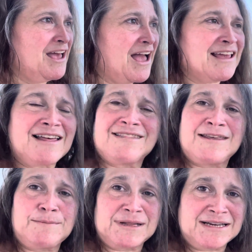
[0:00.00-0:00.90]
I got
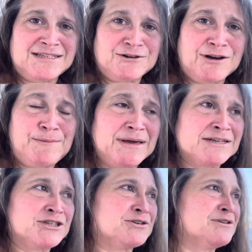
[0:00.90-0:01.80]
the obligatory
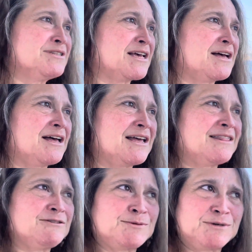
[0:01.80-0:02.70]
pictures. Uh,
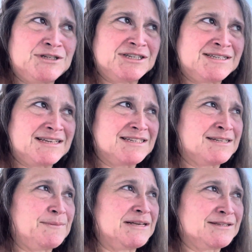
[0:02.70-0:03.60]
those were just sent
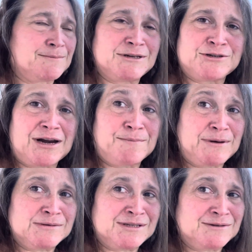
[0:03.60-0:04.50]
to me, so I'm gonna try to
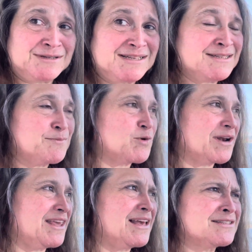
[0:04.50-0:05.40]
post those this
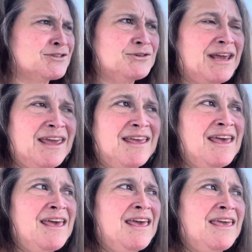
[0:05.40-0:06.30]
morning. Yesterday
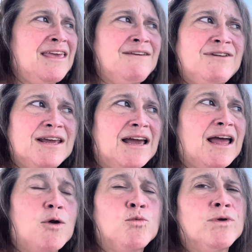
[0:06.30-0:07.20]
evening, I
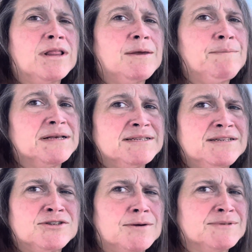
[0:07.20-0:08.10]
got really busy,
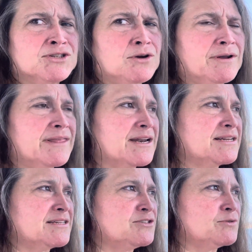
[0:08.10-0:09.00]
so I'm sorry that I
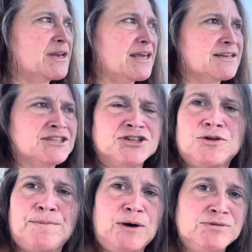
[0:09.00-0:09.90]
didn't do any
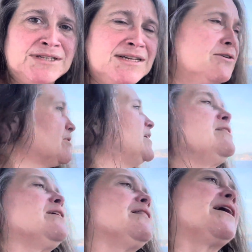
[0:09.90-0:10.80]
additional posting or
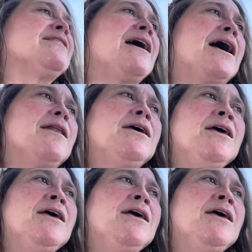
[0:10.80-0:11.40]
anything like that.